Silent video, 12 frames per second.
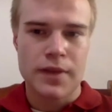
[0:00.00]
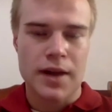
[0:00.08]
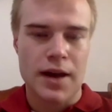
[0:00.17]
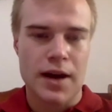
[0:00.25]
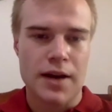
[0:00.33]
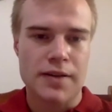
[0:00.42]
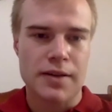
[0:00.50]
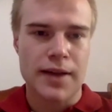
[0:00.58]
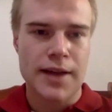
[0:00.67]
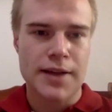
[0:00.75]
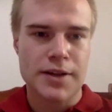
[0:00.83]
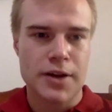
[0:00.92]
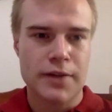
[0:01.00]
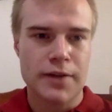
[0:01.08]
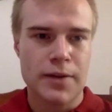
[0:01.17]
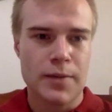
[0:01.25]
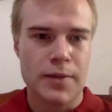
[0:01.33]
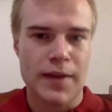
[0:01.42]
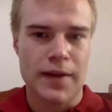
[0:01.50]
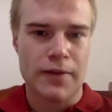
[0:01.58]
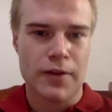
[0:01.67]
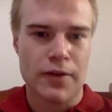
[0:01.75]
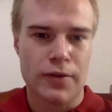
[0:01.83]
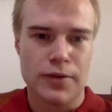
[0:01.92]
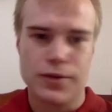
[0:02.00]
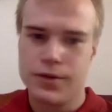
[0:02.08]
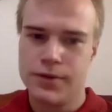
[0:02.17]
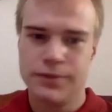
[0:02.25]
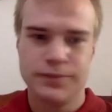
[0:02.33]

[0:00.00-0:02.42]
So I'll hand it over, and without further ado.